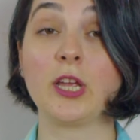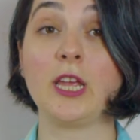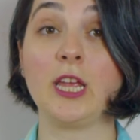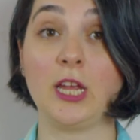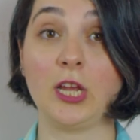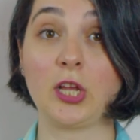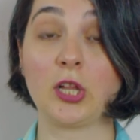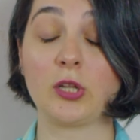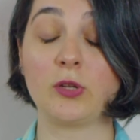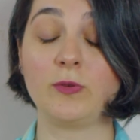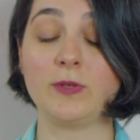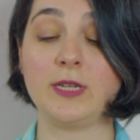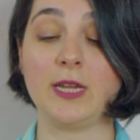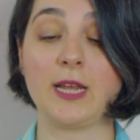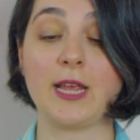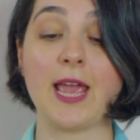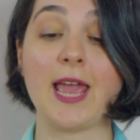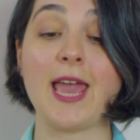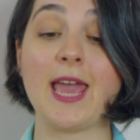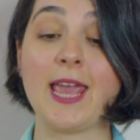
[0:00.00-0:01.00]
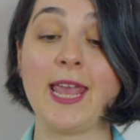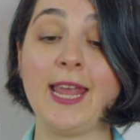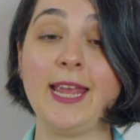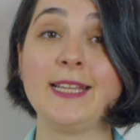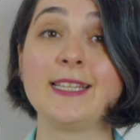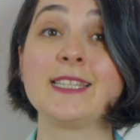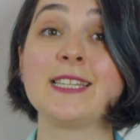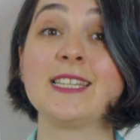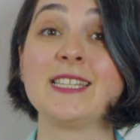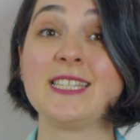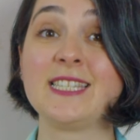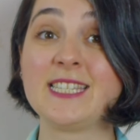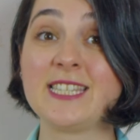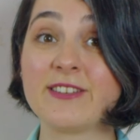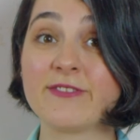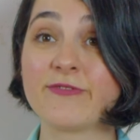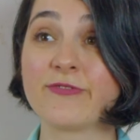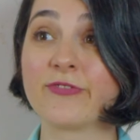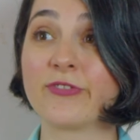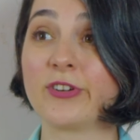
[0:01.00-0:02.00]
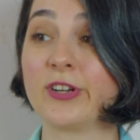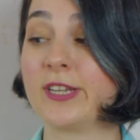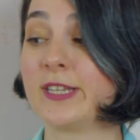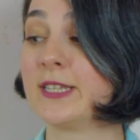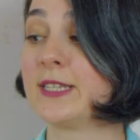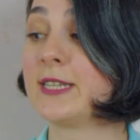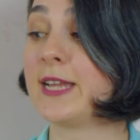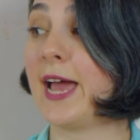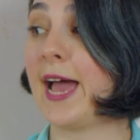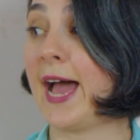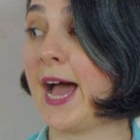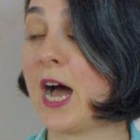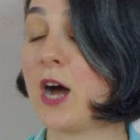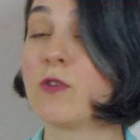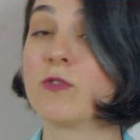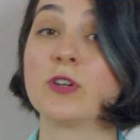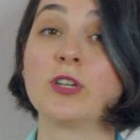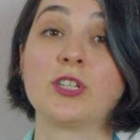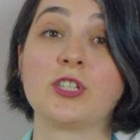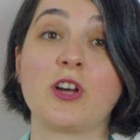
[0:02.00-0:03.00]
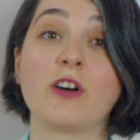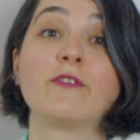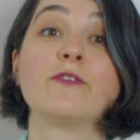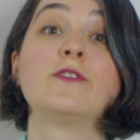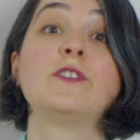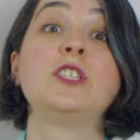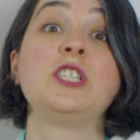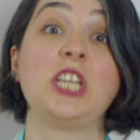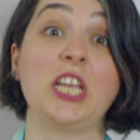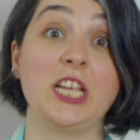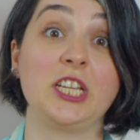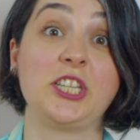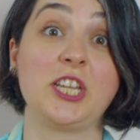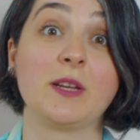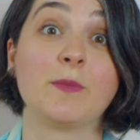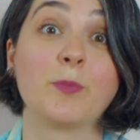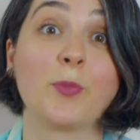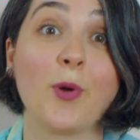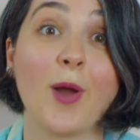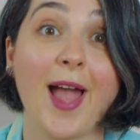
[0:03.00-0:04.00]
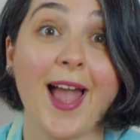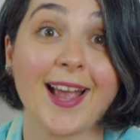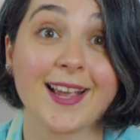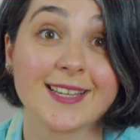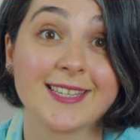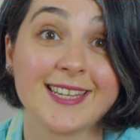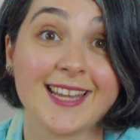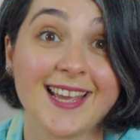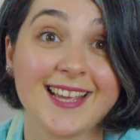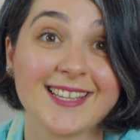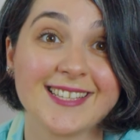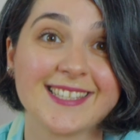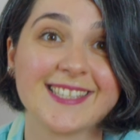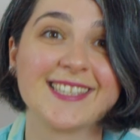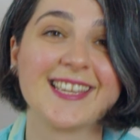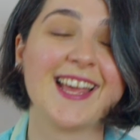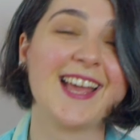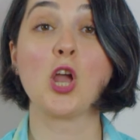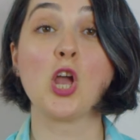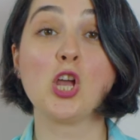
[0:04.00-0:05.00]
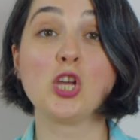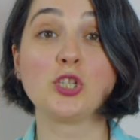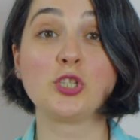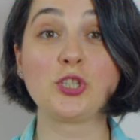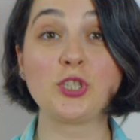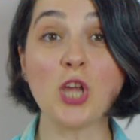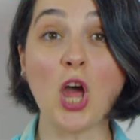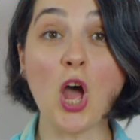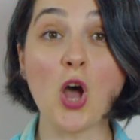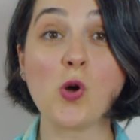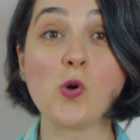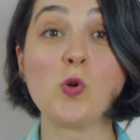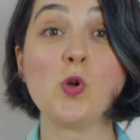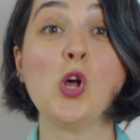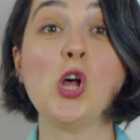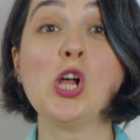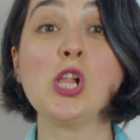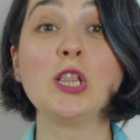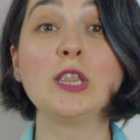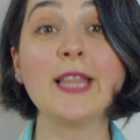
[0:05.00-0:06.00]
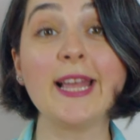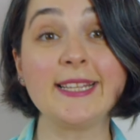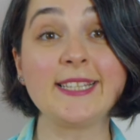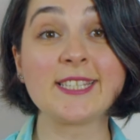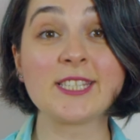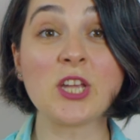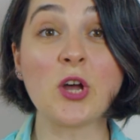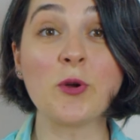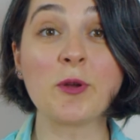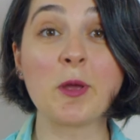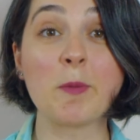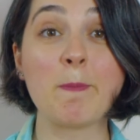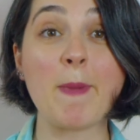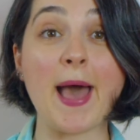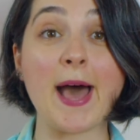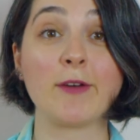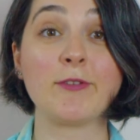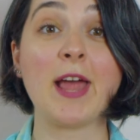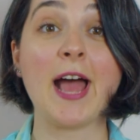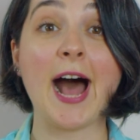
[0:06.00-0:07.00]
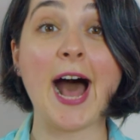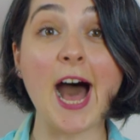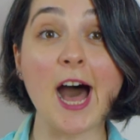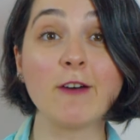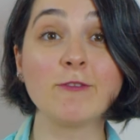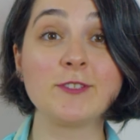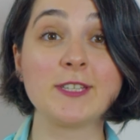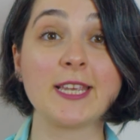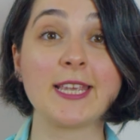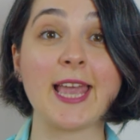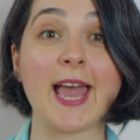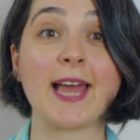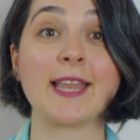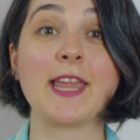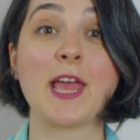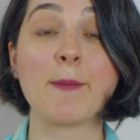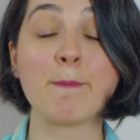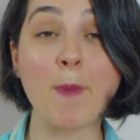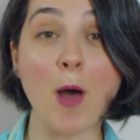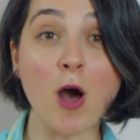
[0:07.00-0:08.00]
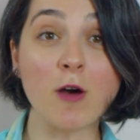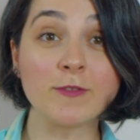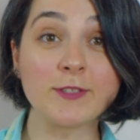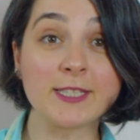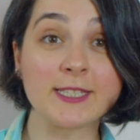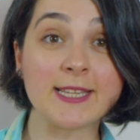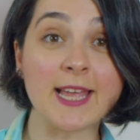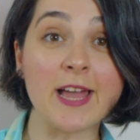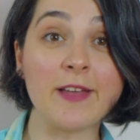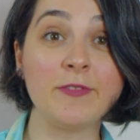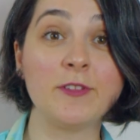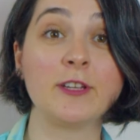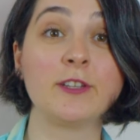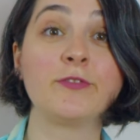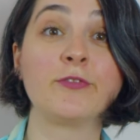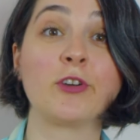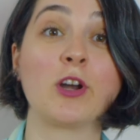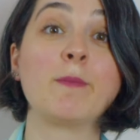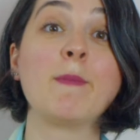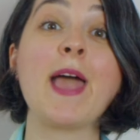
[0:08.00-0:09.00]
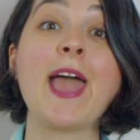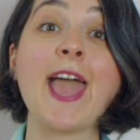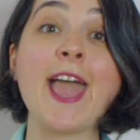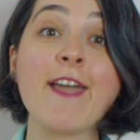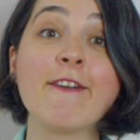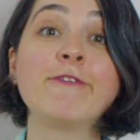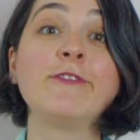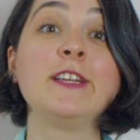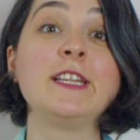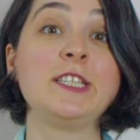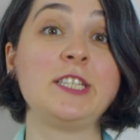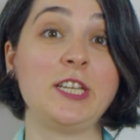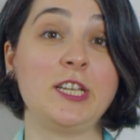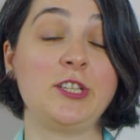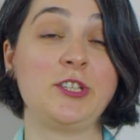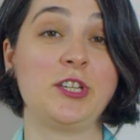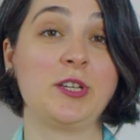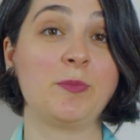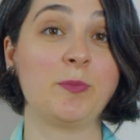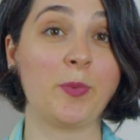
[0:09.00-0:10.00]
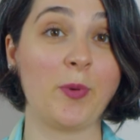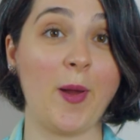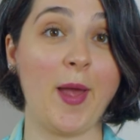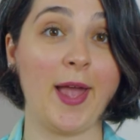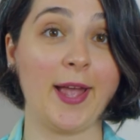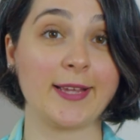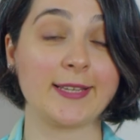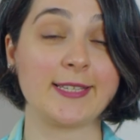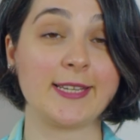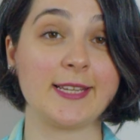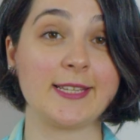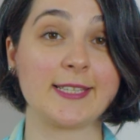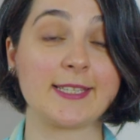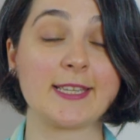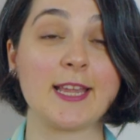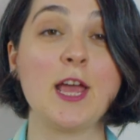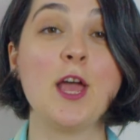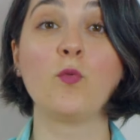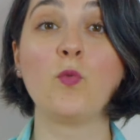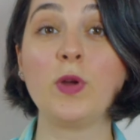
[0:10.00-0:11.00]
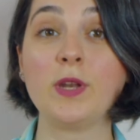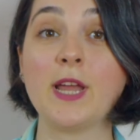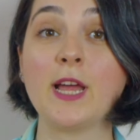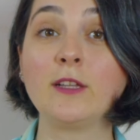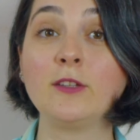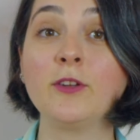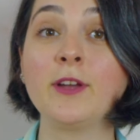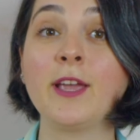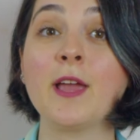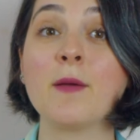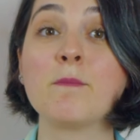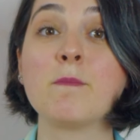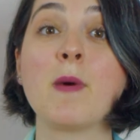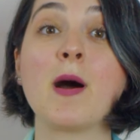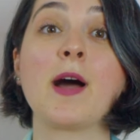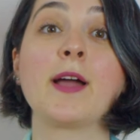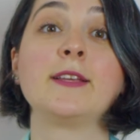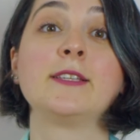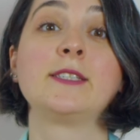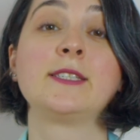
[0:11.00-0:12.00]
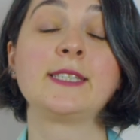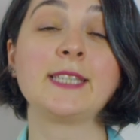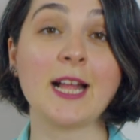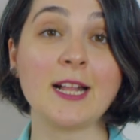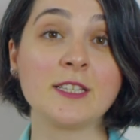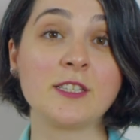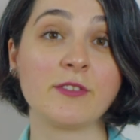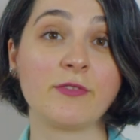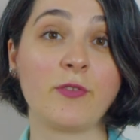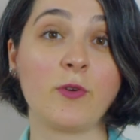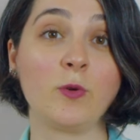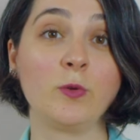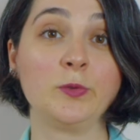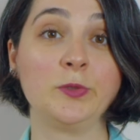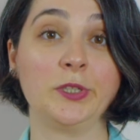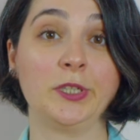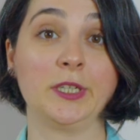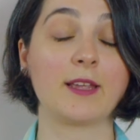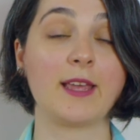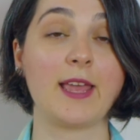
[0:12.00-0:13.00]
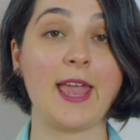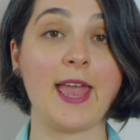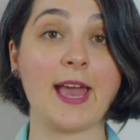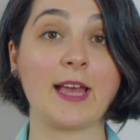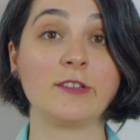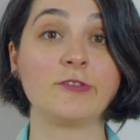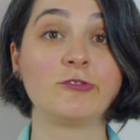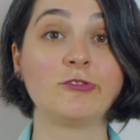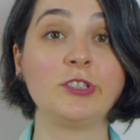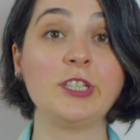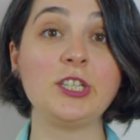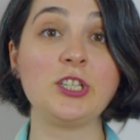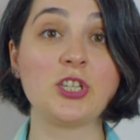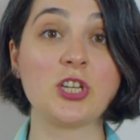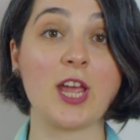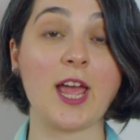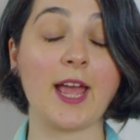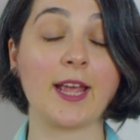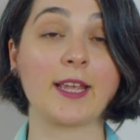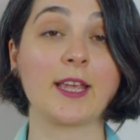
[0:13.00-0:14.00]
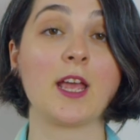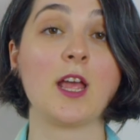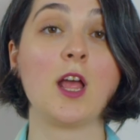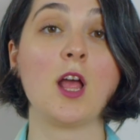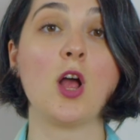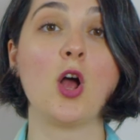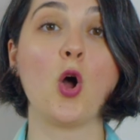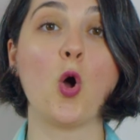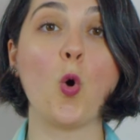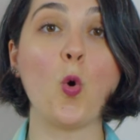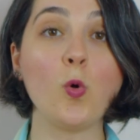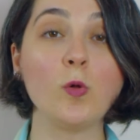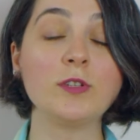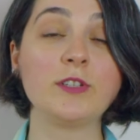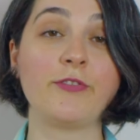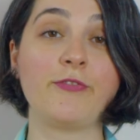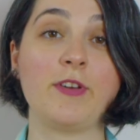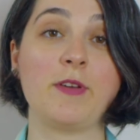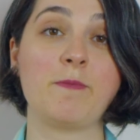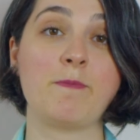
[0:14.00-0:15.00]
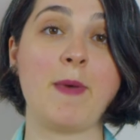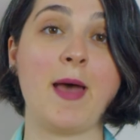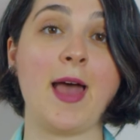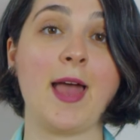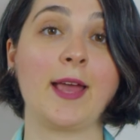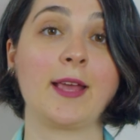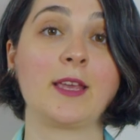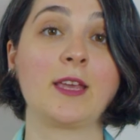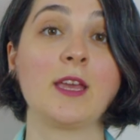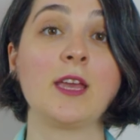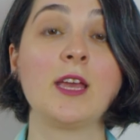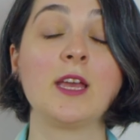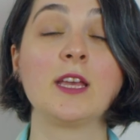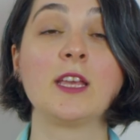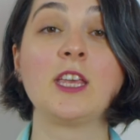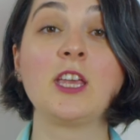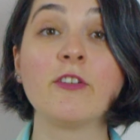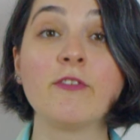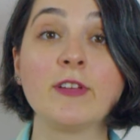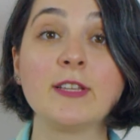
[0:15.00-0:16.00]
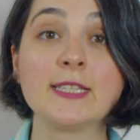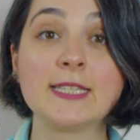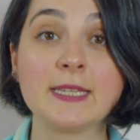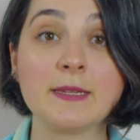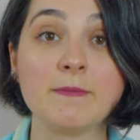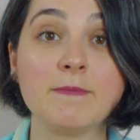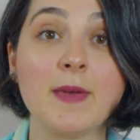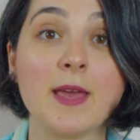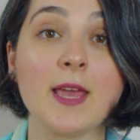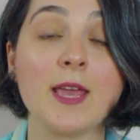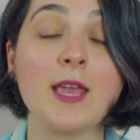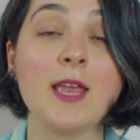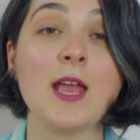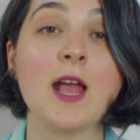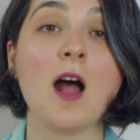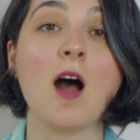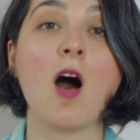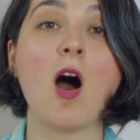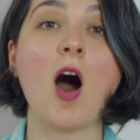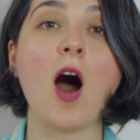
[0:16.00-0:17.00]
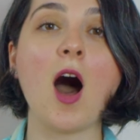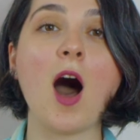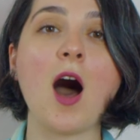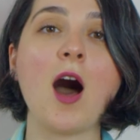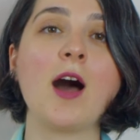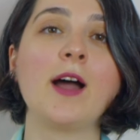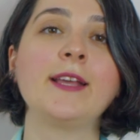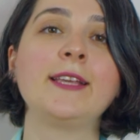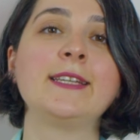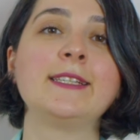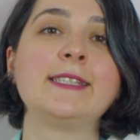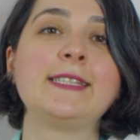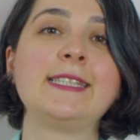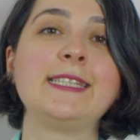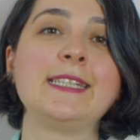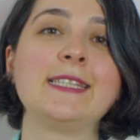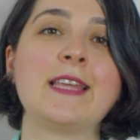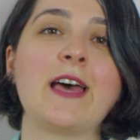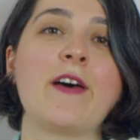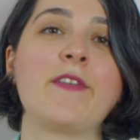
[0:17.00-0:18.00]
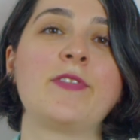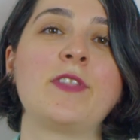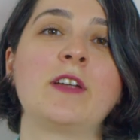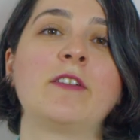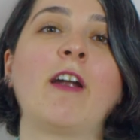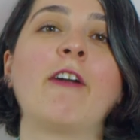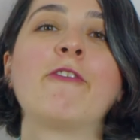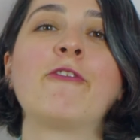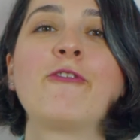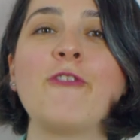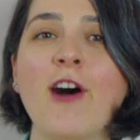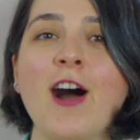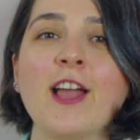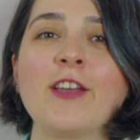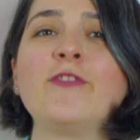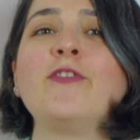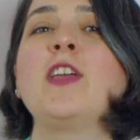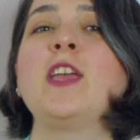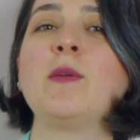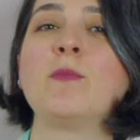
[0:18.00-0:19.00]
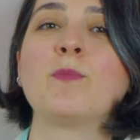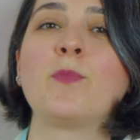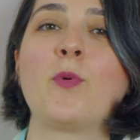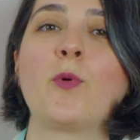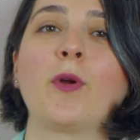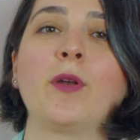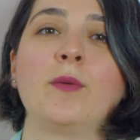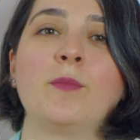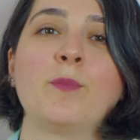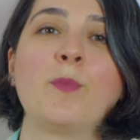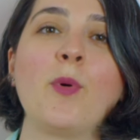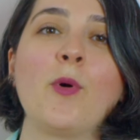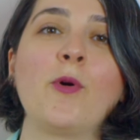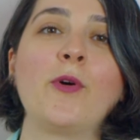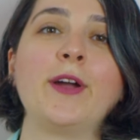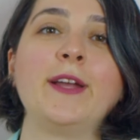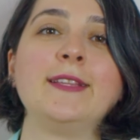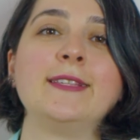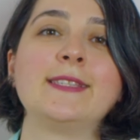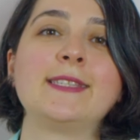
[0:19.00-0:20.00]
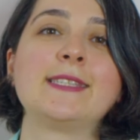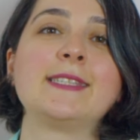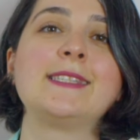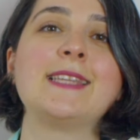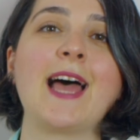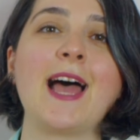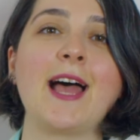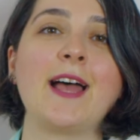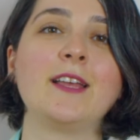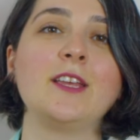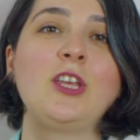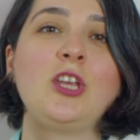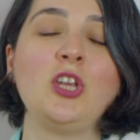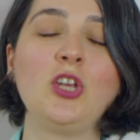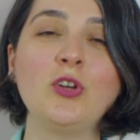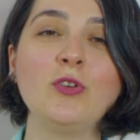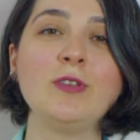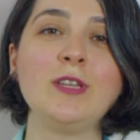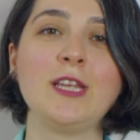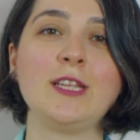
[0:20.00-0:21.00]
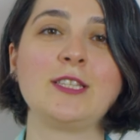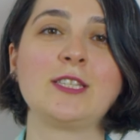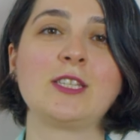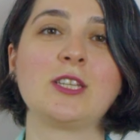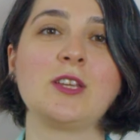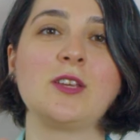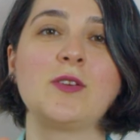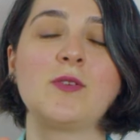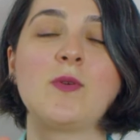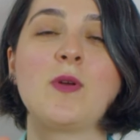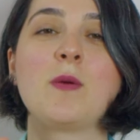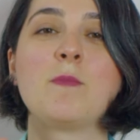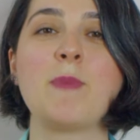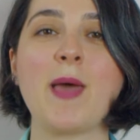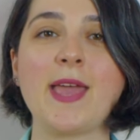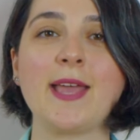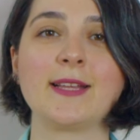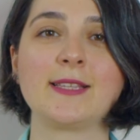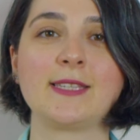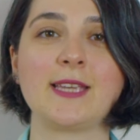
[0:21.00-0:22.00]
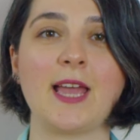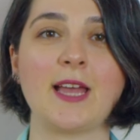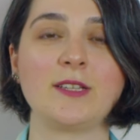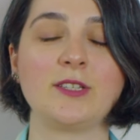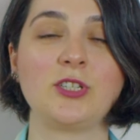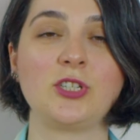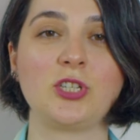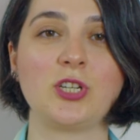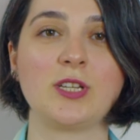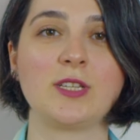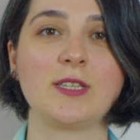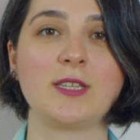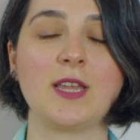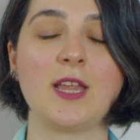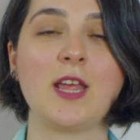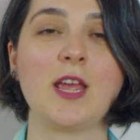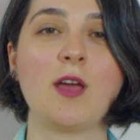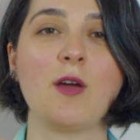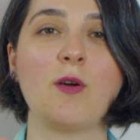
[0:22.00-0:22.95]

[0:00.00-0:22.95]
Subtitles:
including 8 different hours of teaching practice. So, let's talk about how to get above standard from every teaching practice. When I look at my CELTA folder and recheck all the feedback given to me, I can see that there are 5 important points that you need to pay attention